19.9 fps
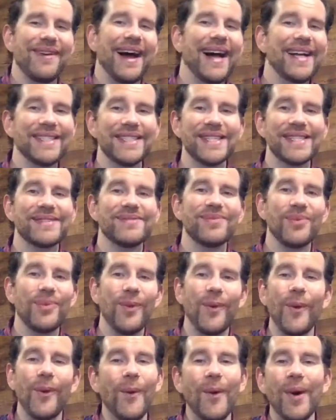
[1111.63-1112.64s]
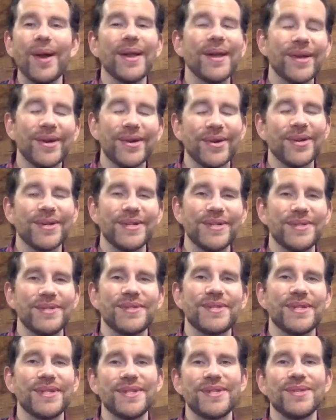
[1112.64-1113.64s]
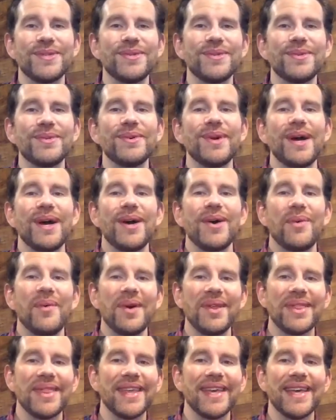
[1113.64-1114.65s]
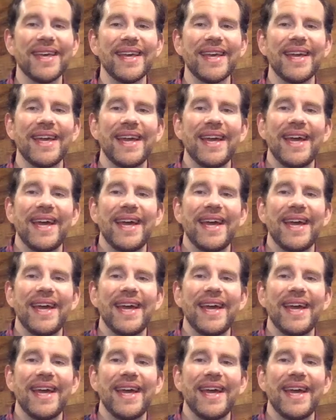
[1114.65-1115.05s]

I just want to encourage you to do one thing,